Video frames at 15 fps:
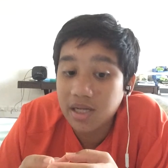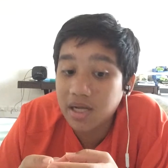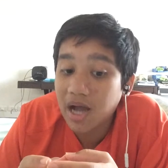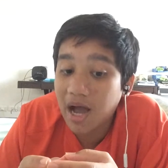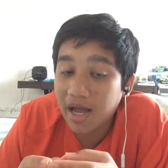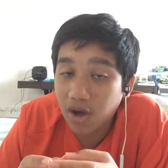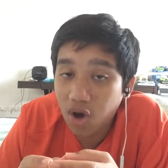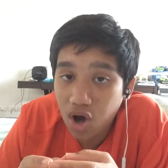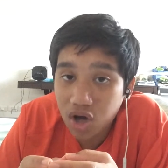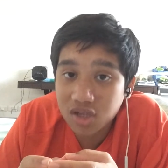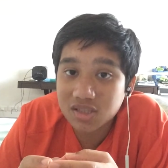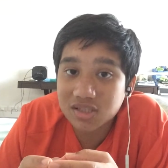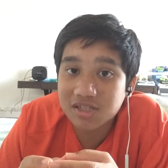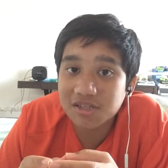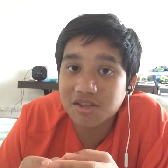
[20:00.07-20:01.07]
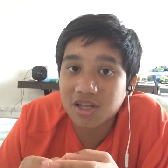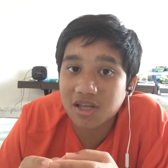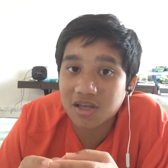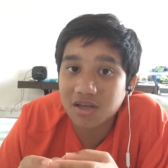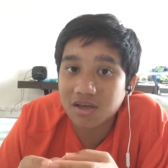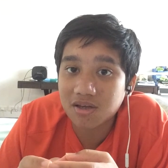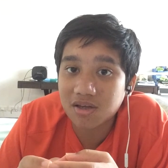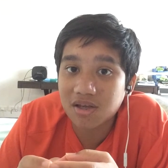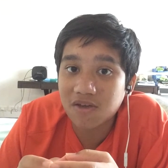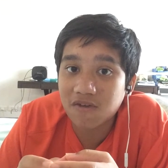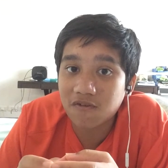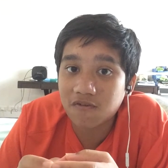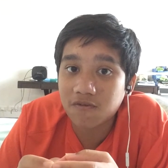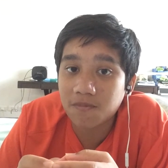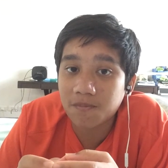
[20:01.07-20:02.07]
I honestly think
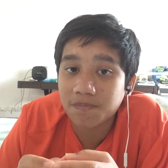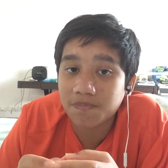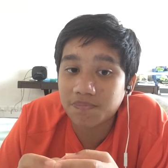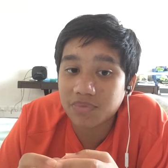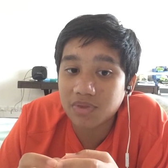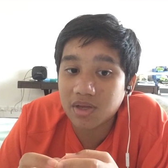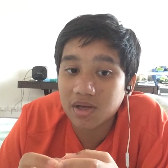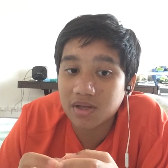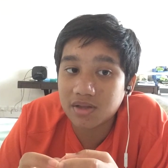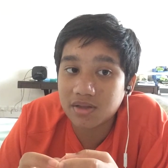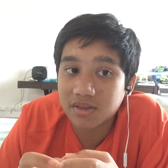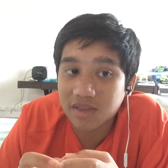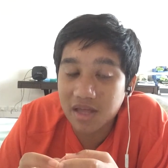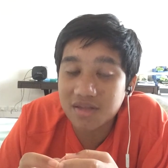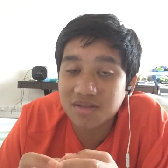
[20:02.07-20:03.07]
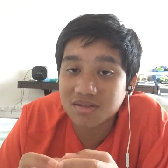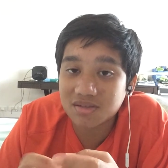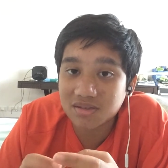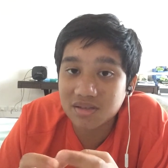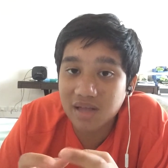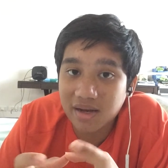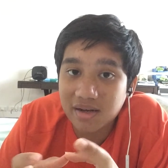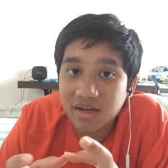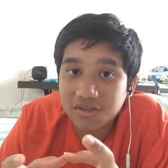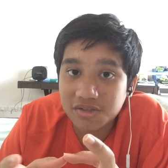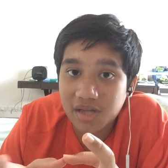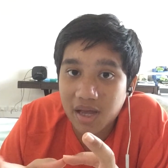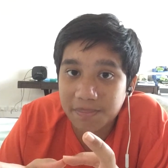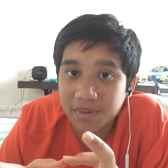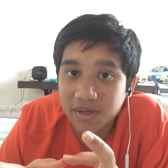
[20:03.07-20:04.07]
if that does
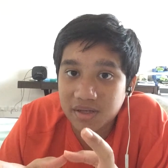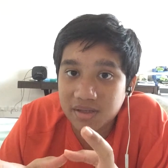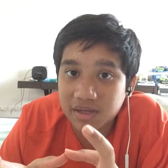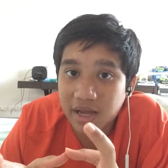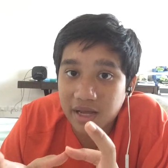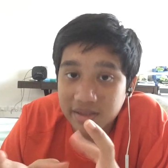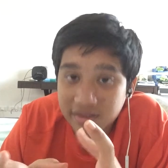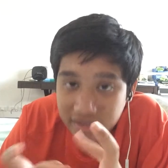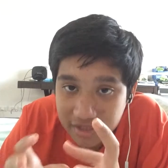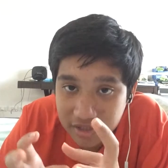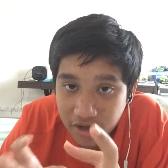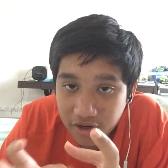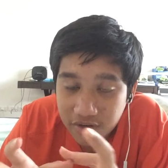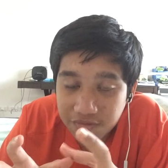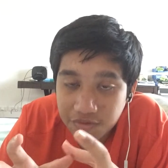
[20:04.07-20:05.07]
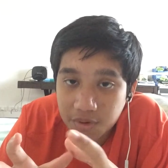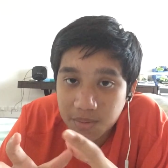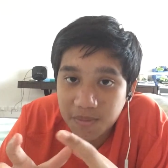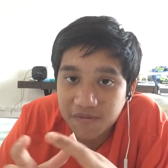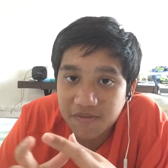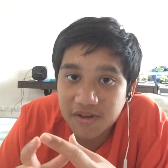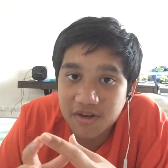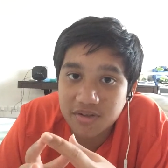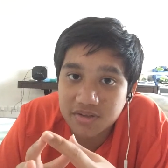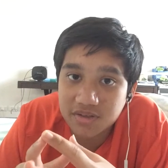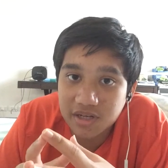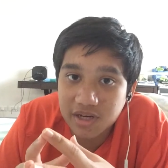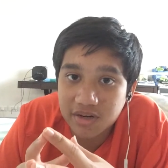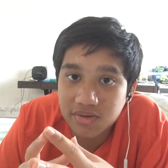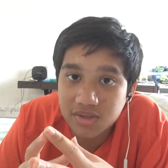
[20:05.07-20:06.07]
happen and this current form of theirs
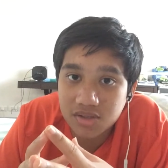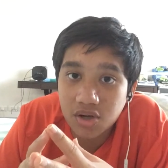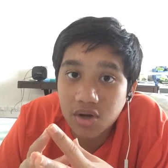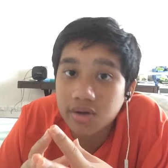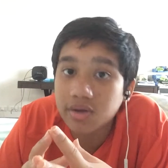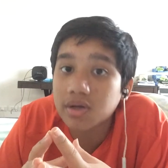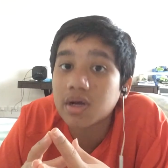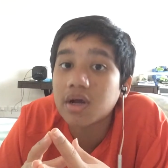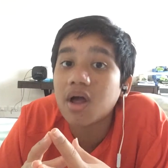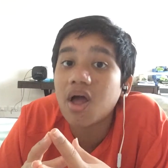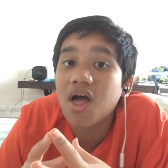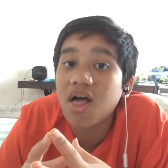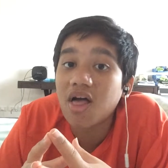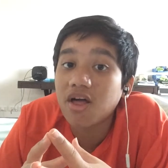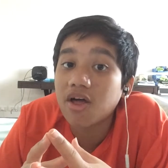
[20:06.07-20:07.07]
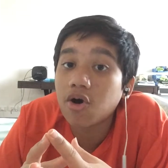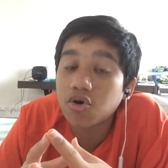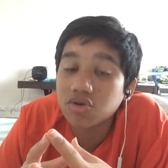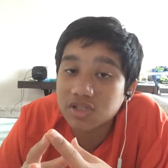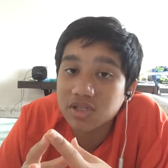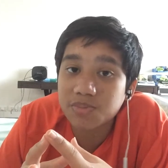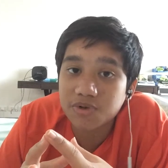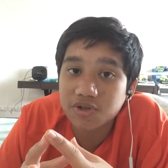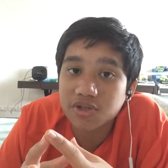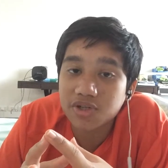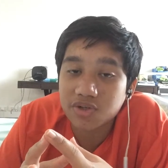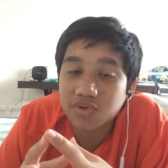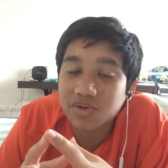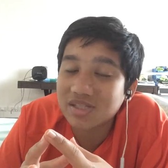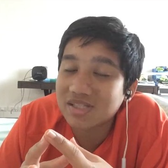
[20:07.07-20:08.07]
carries on, Jose
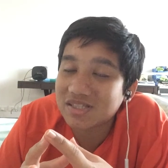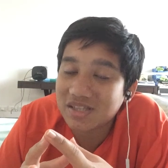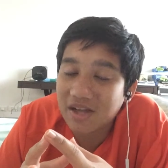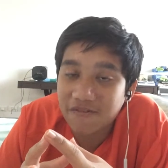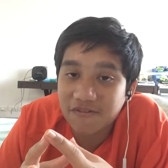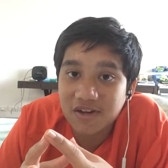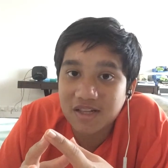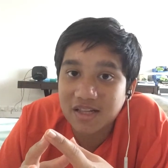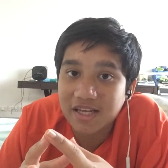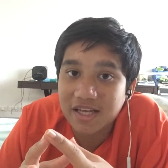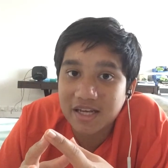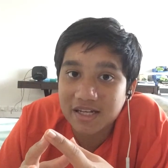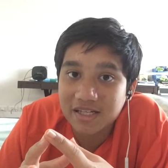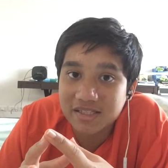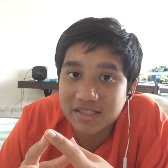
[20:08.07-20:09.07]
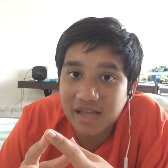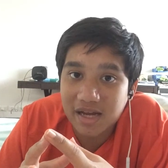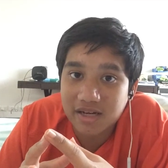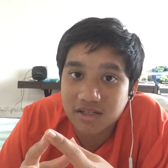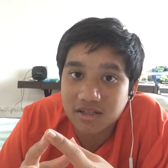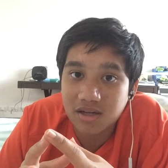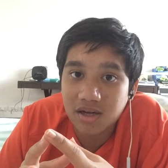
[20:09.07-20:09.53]
Mourinho is definitely getting sacked.